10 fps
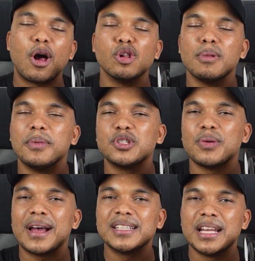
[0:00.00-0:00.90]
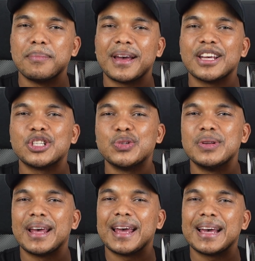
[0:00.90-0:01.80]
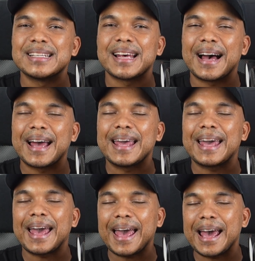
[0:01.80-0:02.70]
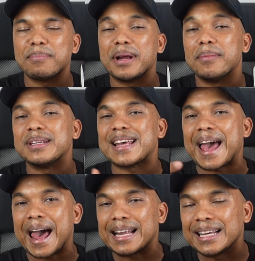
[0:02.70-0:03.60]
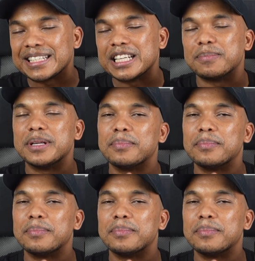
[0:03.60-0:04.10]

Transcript: I'll do my best to answer them as soon as I can. My name is Alex. It's been a